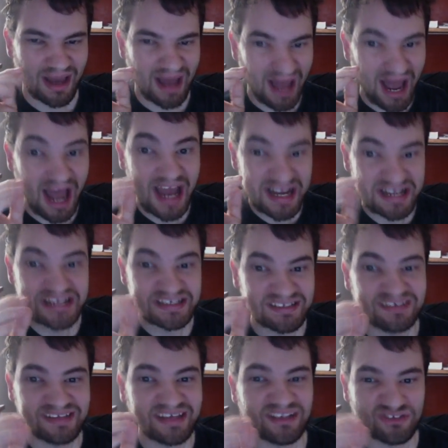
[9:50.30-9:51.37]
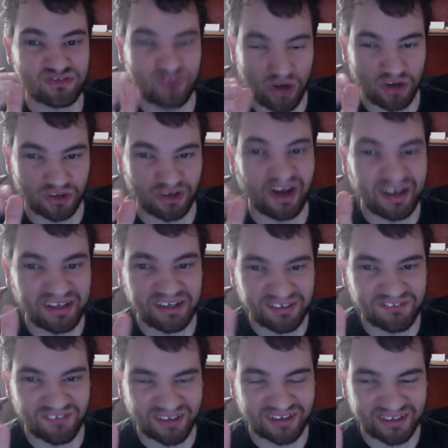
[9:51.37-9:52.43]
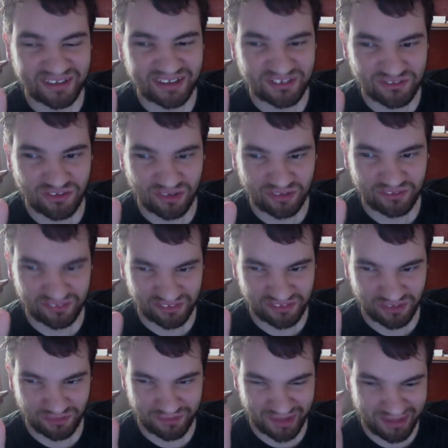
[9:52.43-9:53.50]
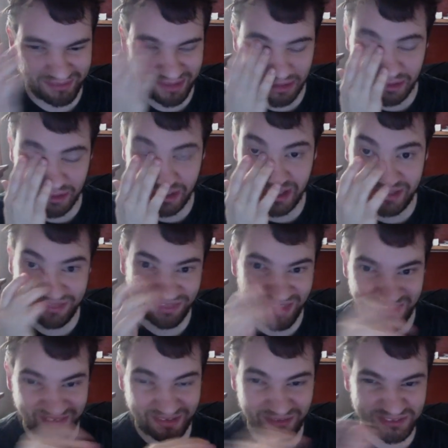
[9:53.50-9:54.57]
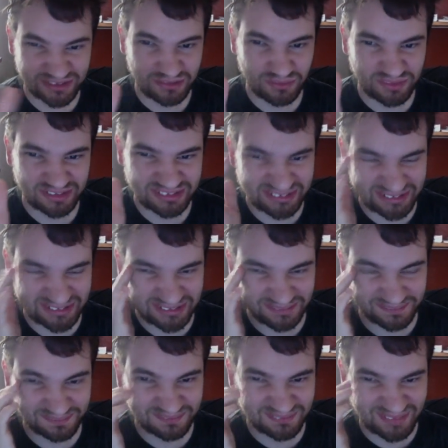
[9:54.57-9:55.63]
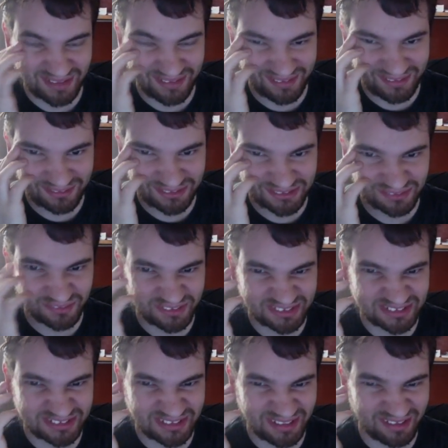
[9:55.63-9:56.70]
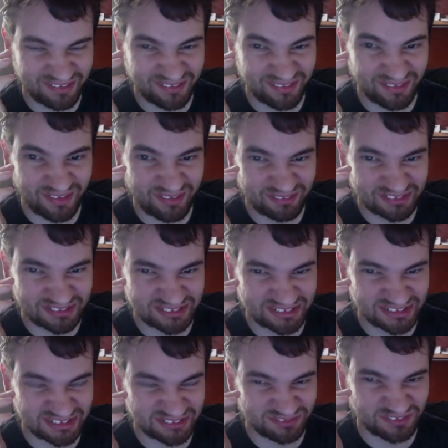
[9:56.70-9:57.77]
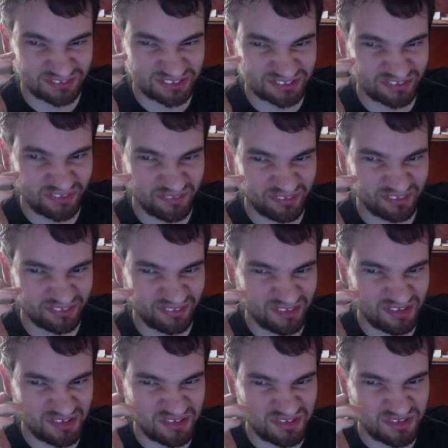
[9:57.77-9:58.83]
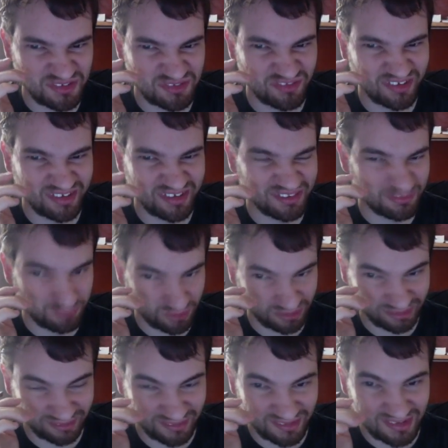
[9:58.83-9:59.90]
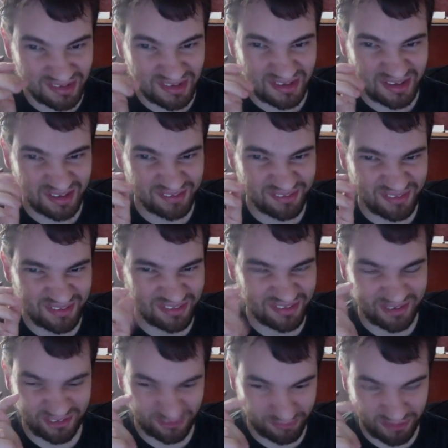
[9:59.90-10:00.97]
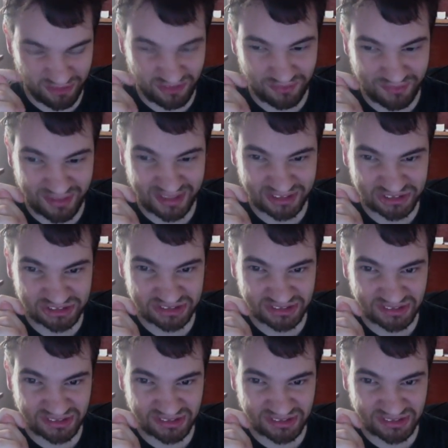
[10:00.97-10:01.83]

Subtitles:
I need to get stronger. I need to fucking get stronger for this tournament. I mean, I think it was always kind of there ever since his fight in the exhibition match